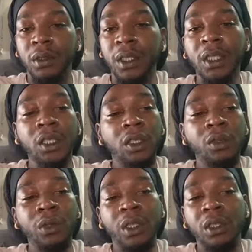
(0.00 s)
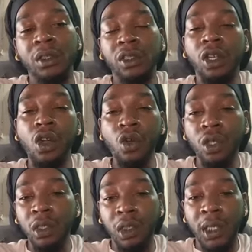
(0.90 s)
that could have went
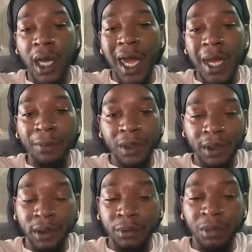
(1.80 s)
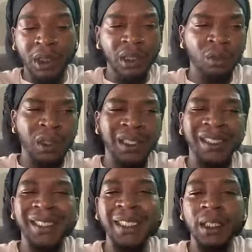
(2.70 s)
totally opposite because we
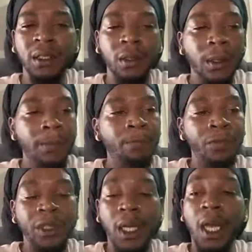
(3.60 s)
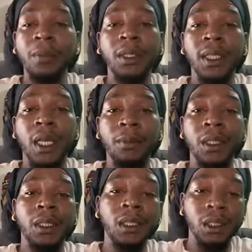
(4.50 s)
see it time and time
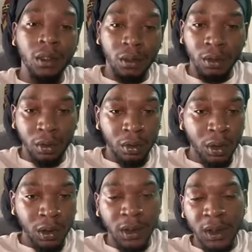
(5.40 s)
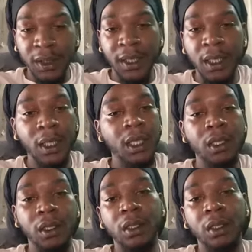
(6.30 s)
again in this day and age.